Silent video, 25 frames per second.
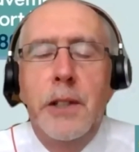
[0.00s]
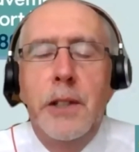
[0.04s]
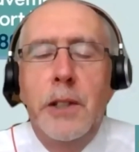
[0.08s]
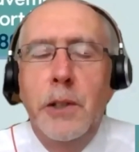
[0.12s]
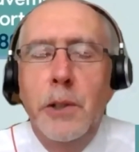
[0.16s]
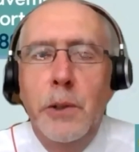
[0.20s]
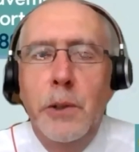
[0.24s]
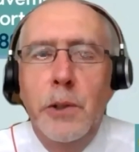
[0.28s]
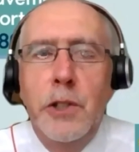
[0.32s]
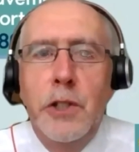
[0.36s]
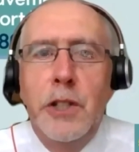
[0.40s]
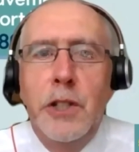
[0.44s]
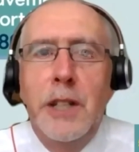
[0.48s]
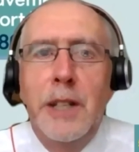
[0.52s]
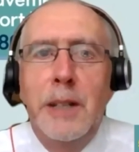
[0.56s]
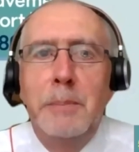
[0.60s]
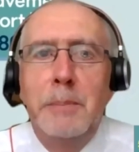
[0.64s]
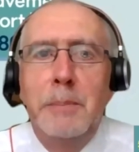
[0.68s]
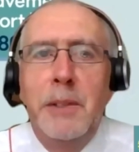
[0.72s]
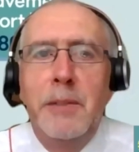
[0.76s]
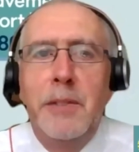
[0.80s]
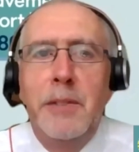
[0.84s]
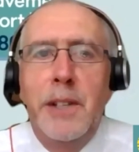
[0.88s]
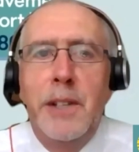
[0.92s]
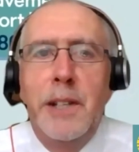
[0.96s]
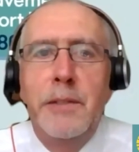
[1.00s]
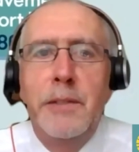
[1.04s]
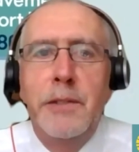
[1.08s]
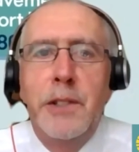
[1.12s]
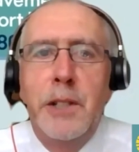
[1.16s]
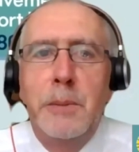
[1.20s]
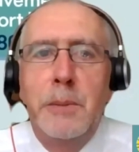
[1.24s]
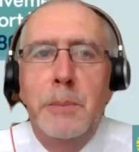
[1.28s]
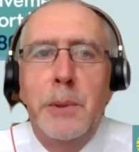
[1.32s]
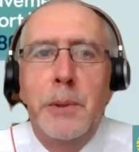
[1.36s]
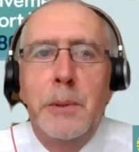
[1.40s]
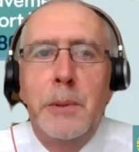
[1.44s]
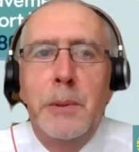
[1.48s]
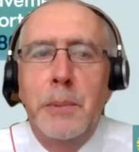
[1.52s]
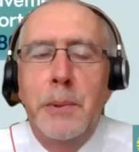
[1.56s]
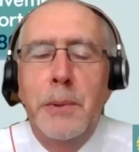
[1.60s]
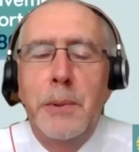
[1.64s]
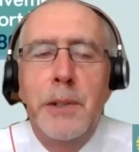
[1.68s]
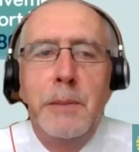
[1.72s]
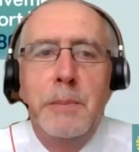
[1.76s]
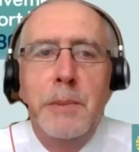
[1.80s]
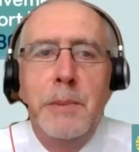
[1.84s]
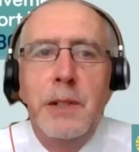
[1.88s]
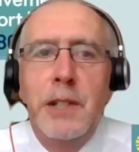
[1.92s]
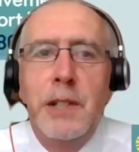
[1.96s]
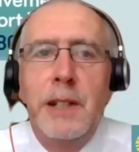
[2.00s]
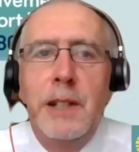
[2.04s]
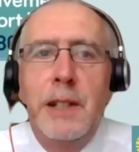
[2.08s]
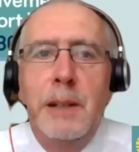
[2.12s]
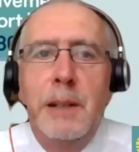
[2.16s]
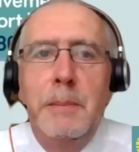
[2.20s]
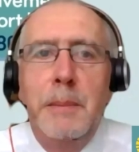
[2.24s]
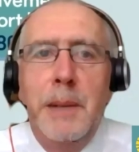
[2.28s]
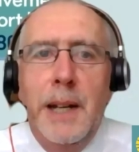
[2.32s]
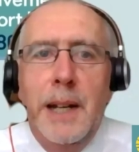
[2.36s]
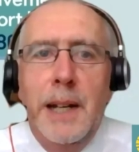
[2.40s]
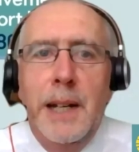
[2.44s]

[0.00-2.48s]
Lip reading: huge team involved here, both the bereavement team